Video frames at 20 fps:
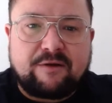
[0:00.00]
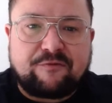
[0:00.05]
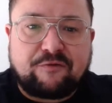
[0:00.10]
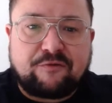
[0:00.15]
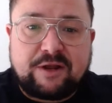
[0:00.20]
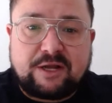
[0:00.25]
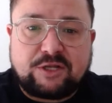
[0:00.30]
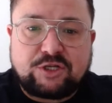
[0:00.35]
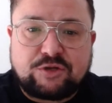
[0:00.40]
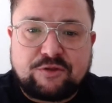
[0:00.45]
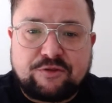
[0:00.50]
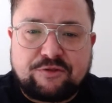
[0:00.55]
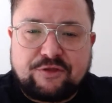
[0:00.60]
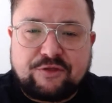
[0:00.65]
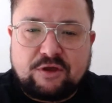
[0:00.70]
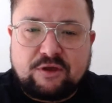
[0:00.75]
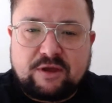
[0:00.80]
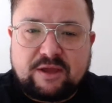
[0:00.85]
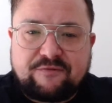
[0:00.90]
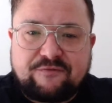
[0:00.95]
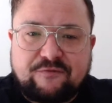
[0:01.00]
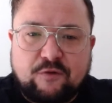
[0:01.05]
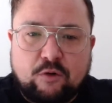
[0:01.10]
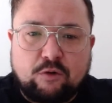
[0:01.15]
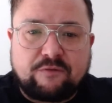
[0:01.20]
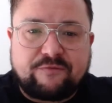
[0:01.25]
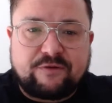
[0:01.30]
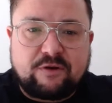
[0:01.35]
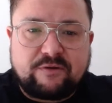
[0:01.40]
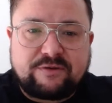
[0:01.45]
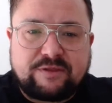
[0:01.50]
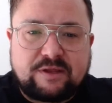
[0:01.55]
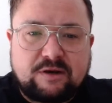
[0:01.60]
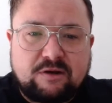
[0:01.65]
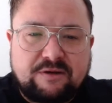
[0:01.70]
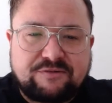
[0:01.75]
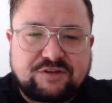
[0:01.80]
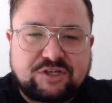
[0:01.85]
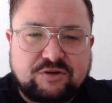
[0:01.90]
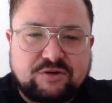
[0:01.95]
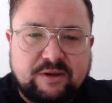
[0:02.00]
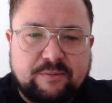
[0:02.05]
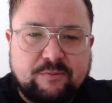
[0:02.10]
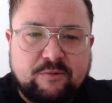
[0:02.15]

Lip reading: 334 of you are in the live stream.